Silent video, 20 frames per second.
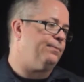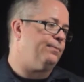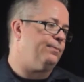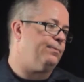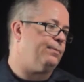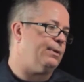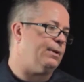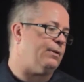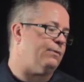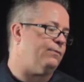
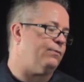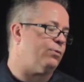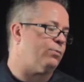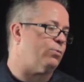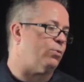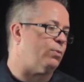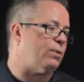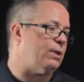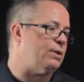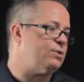You got
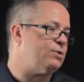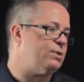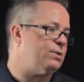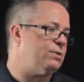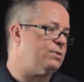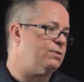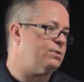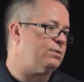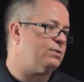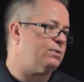verbal
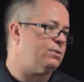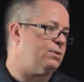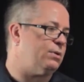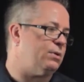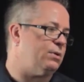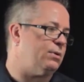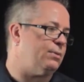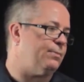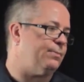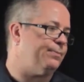relations,
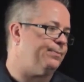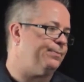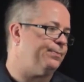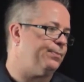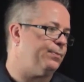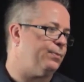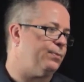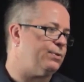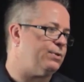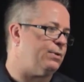
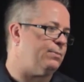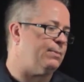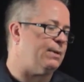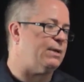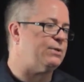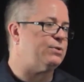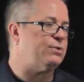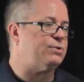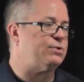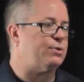which I
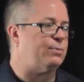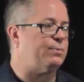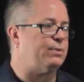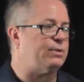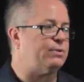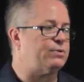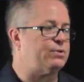imagine something